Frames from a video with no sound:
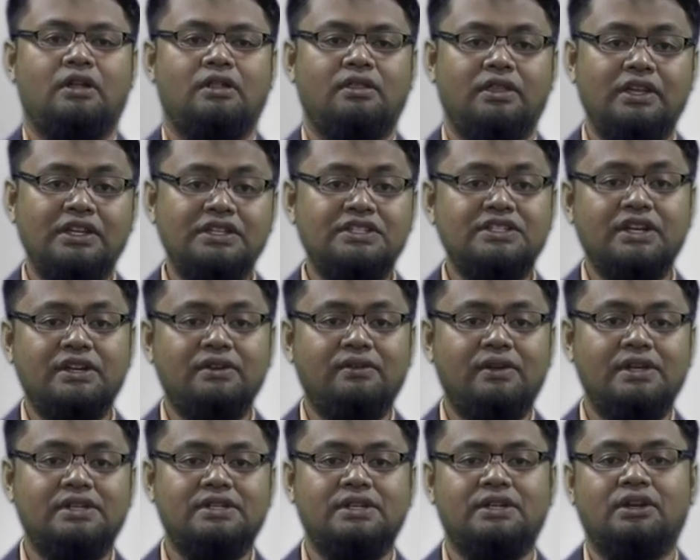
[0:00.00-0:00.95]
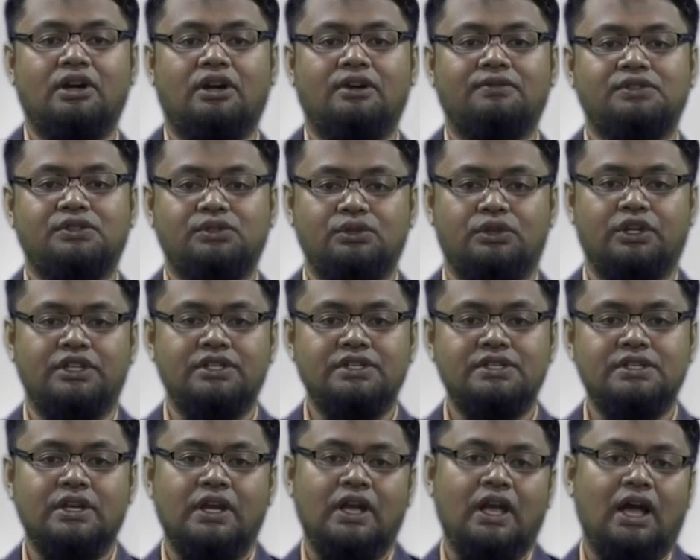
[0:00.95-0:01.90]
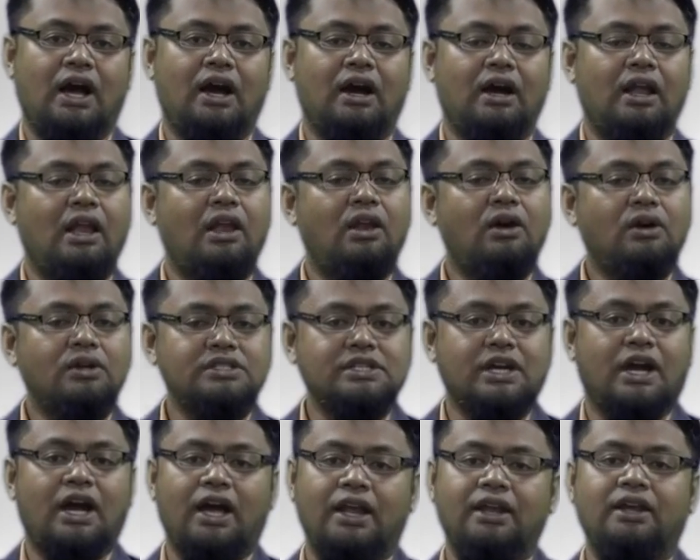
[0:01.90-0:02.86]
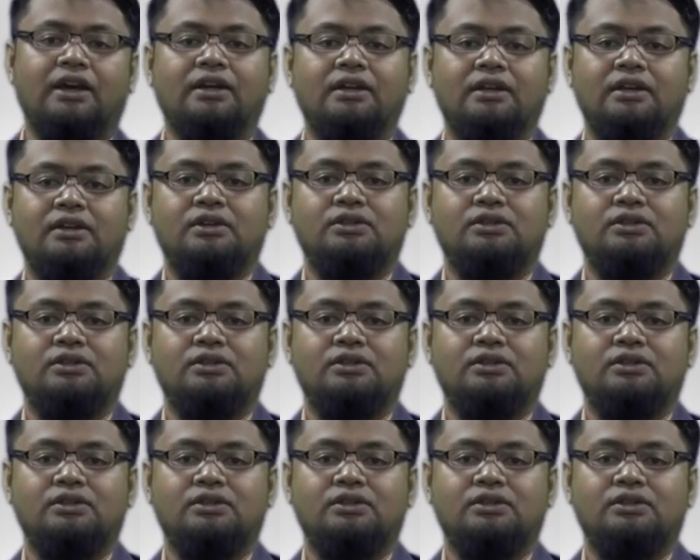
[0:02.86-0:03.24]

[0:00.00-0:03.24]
This generation of students are a lot harder